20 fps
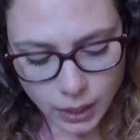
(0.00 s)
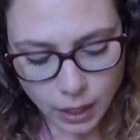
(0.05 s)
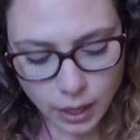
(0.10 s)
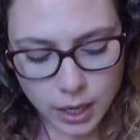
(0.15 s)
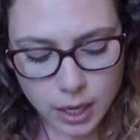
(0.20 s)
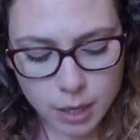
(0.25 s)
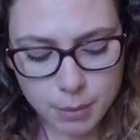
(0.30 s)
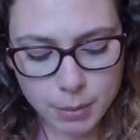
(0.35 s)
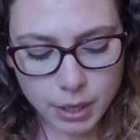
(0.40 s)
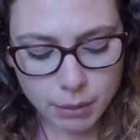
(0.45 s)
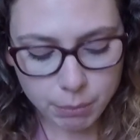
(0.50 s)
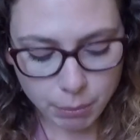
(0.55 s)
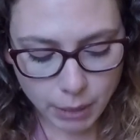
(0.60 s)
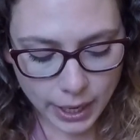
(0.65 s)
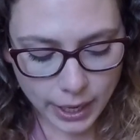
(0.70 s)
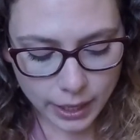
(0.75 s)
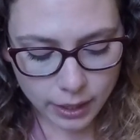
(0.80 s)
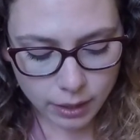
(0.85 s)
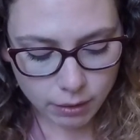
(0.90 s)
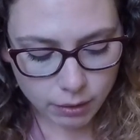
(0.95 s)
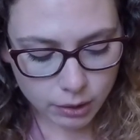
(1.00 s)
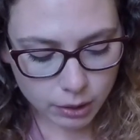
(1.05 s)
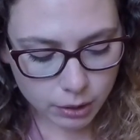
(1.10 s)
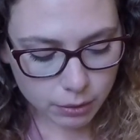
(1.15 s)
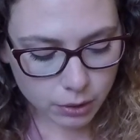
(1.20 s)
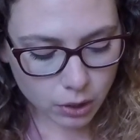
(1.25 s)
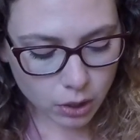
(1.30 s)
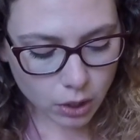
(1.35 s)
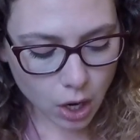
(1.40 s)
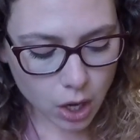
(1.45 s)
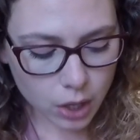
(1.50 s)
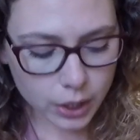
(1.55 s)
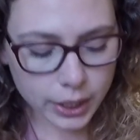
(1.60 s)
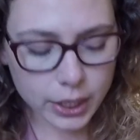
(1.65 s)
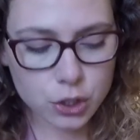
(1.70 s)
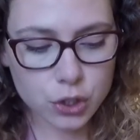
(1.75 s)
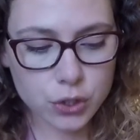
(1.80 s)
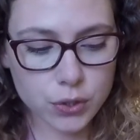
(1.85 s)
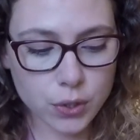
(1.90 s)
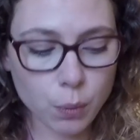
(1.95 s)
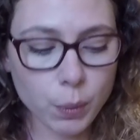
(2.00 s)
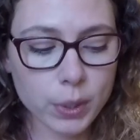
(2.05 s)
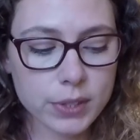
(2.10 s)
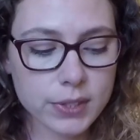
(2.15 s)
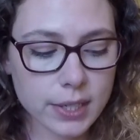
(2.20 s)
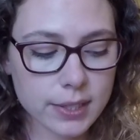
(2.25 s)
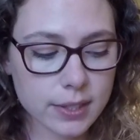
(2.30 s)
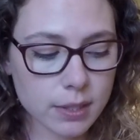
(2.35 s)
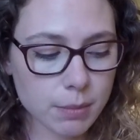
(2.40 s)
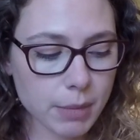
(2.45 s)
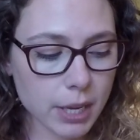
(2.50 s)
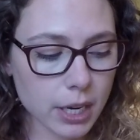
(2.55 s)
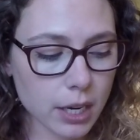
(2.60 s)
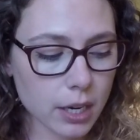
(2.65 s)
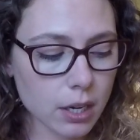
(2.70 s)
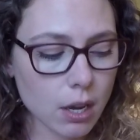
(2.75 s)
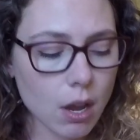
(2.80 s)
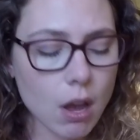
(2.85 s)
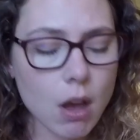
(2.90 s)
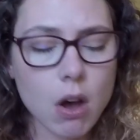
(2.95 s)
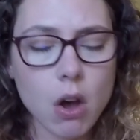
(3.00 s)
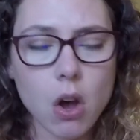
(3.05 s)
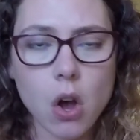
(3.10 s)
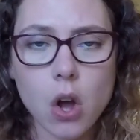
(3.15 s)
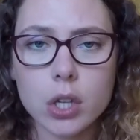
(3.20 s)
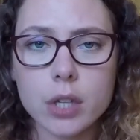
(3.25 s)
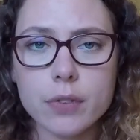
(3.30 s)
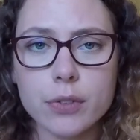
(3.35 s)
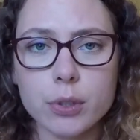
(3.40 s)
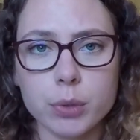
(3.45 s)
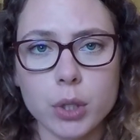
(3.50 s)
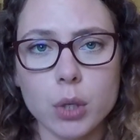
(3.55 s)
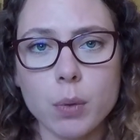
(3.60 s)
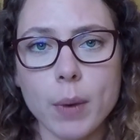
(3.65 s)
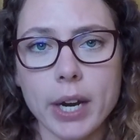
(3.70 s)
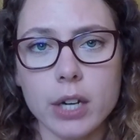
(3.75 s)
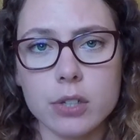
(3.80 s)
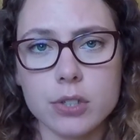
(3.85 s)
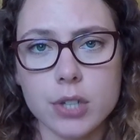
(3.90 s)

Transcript: My college, so once I submitted all of the required